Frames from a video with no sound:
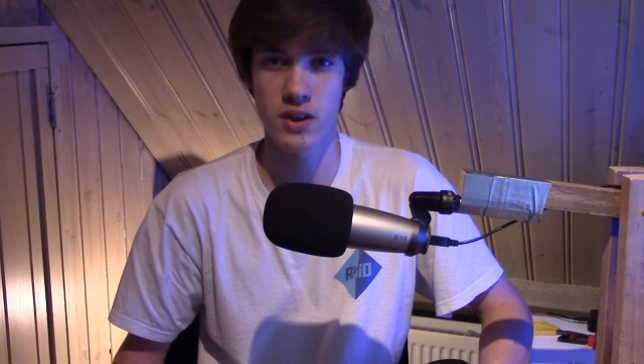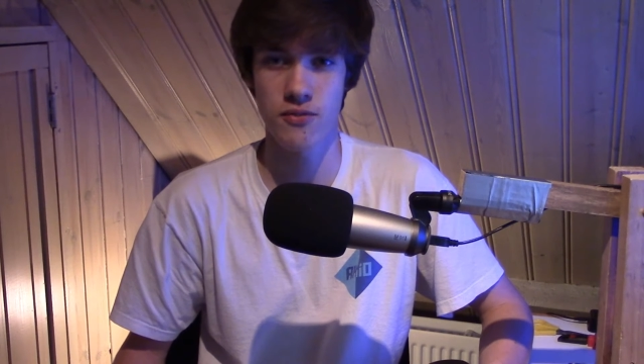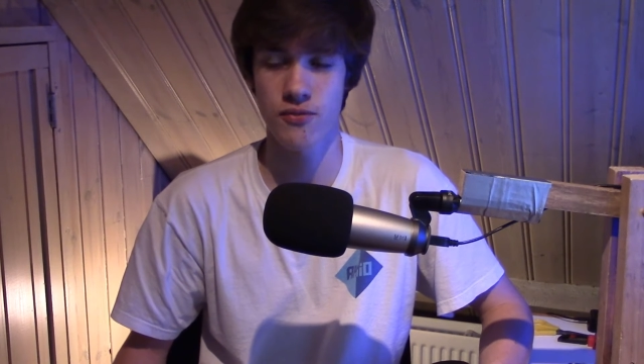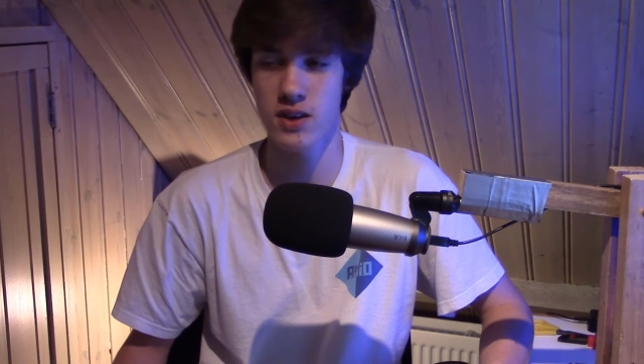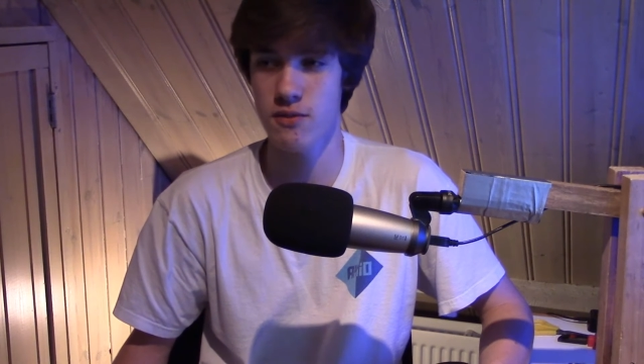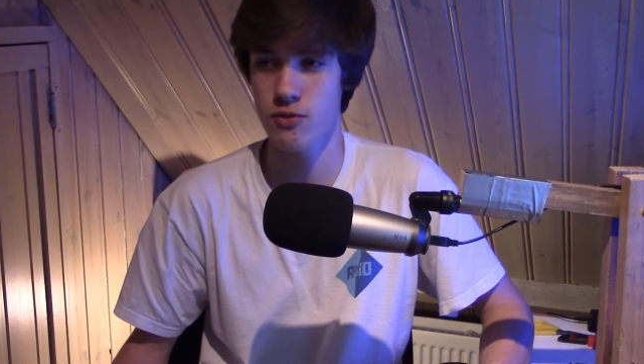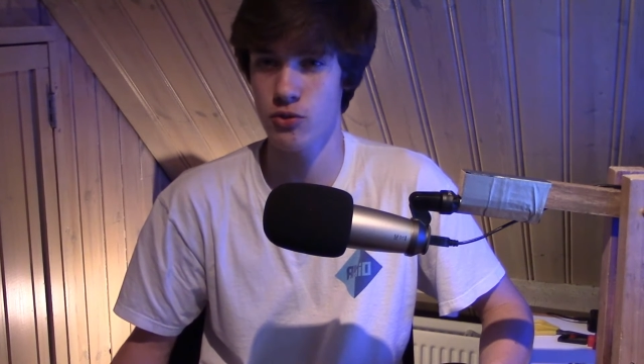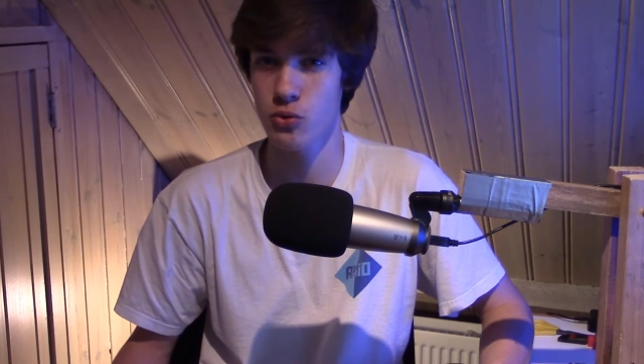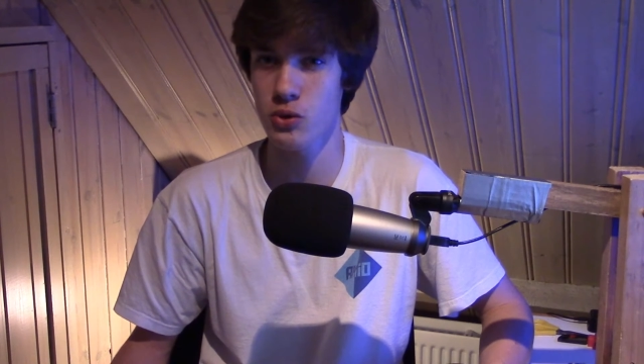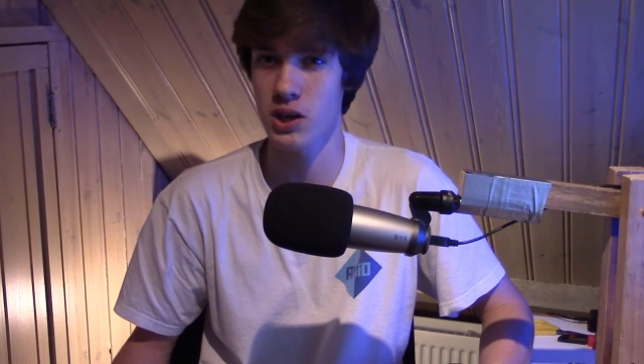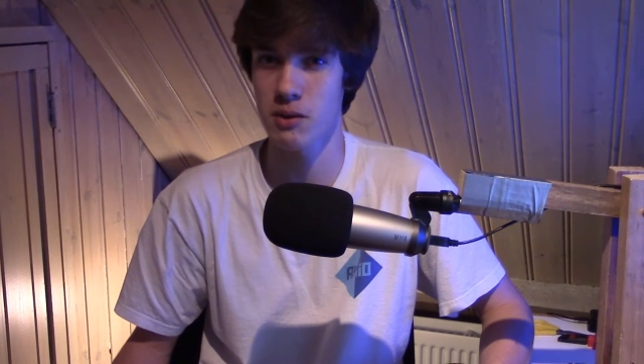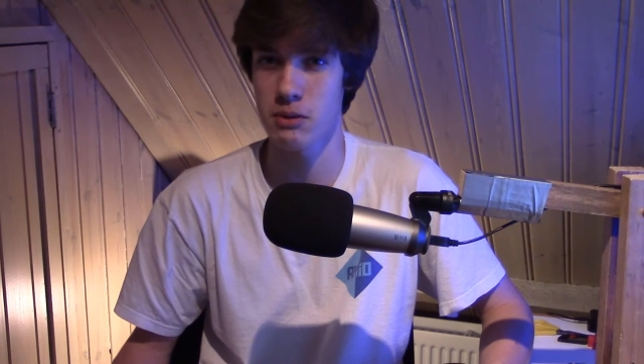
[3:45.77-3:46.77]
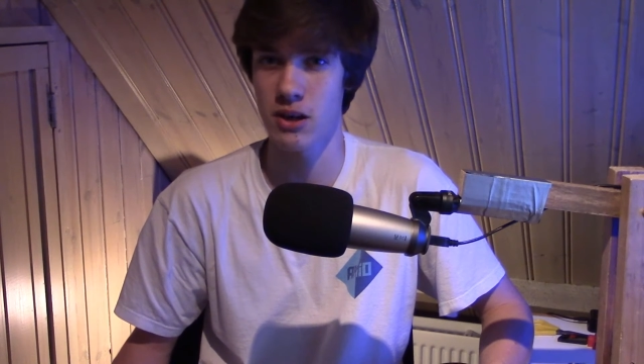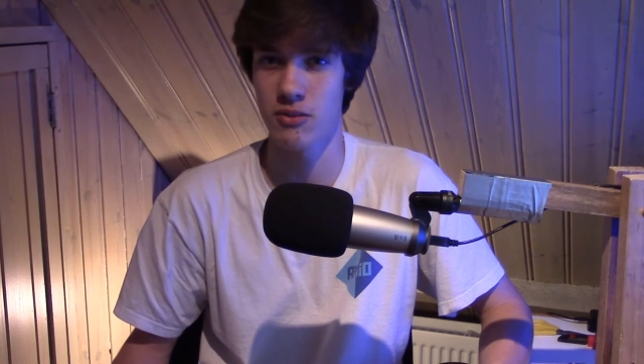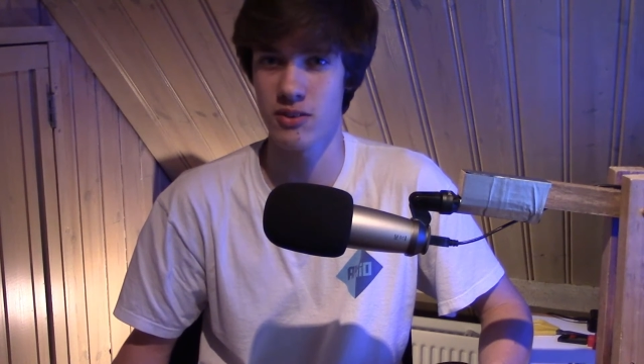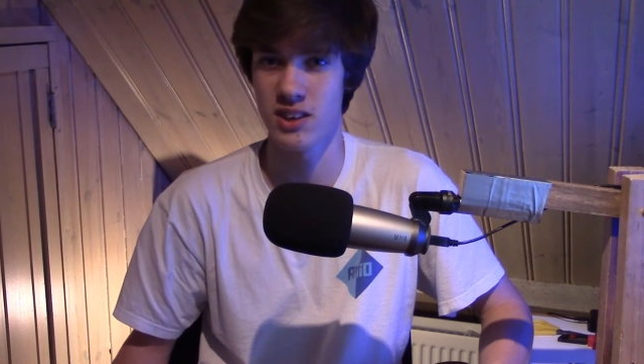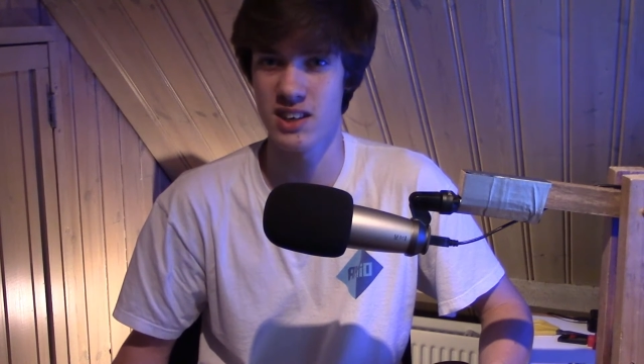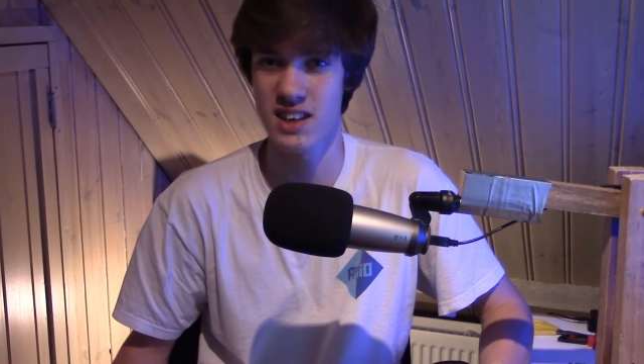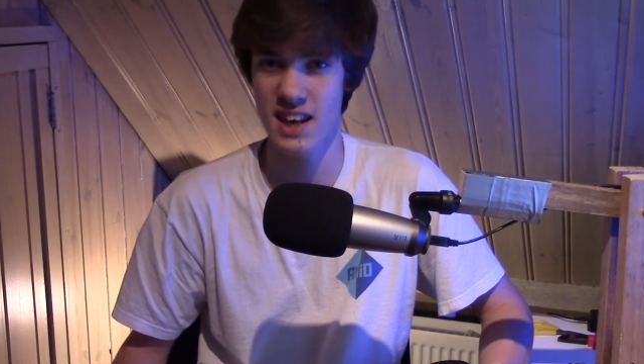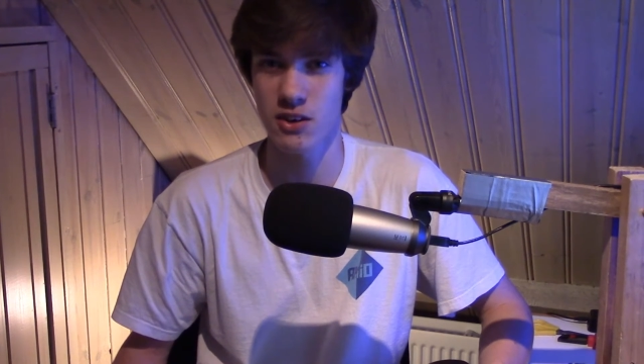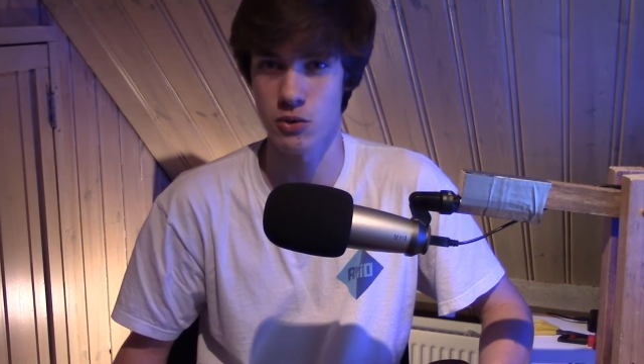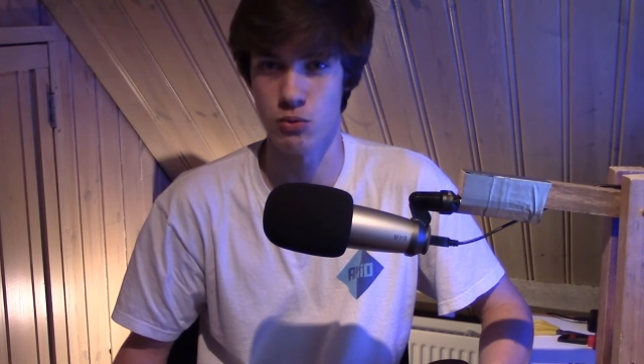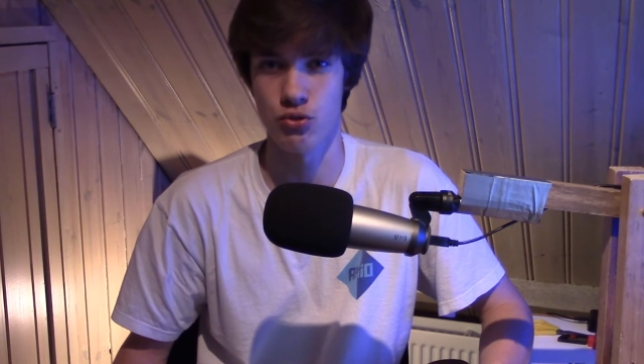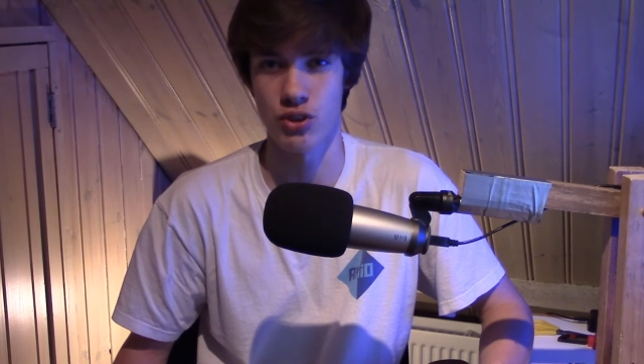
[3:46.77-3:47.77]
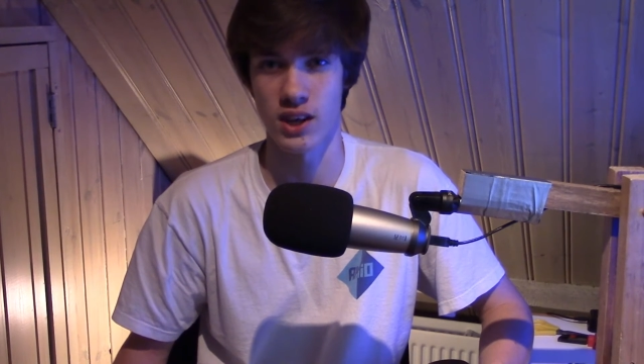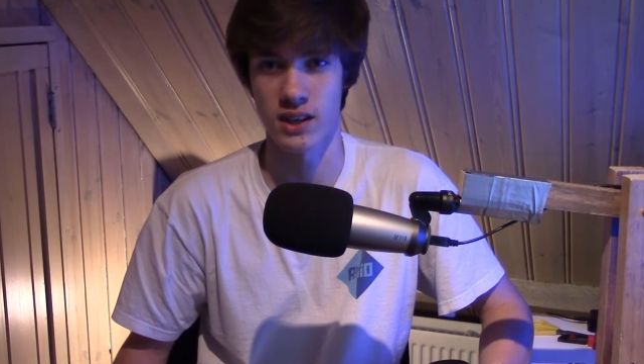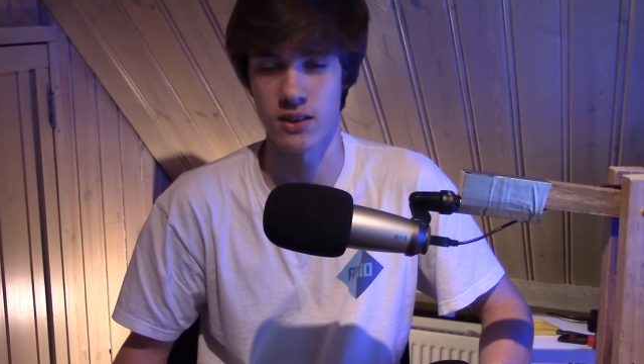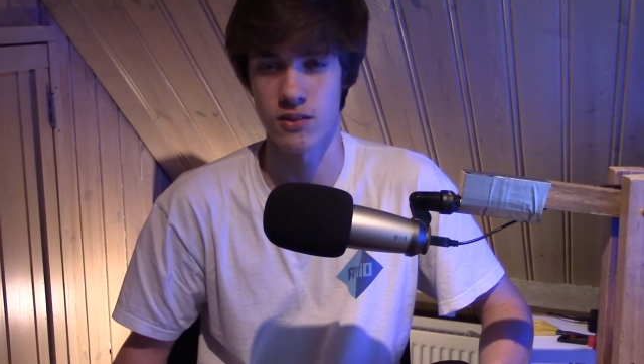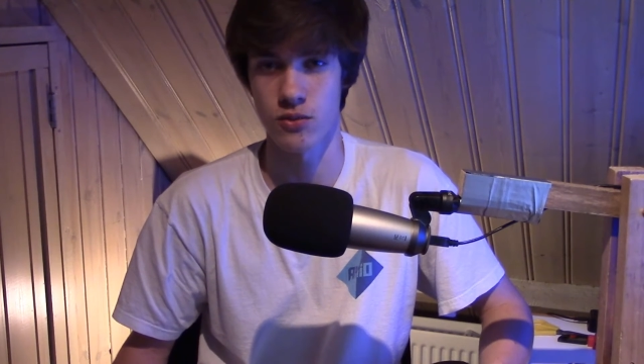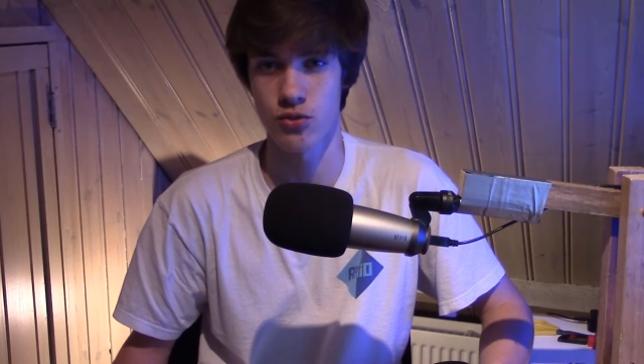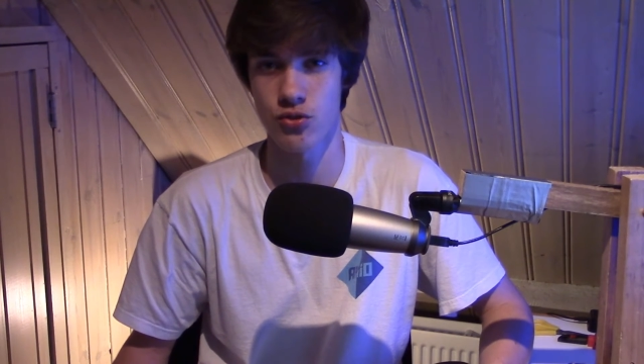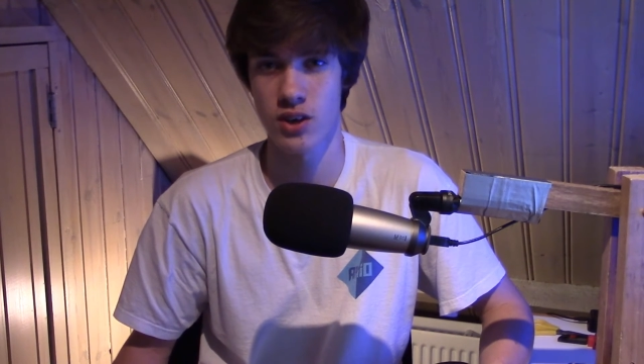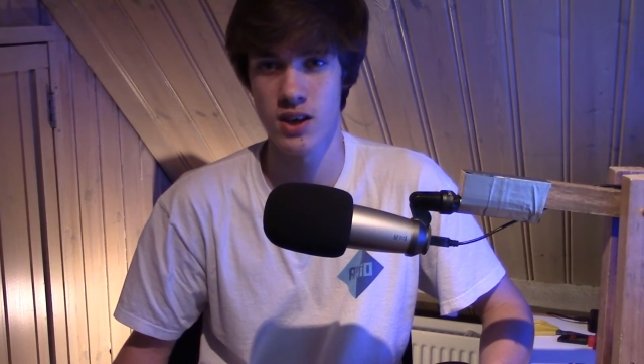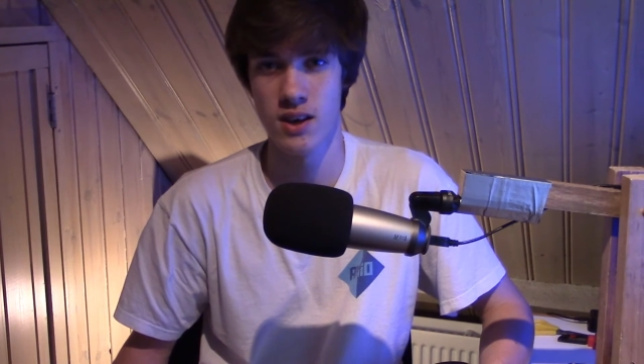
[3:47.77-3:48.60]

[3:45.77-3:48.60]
If you're talking about nanoseconds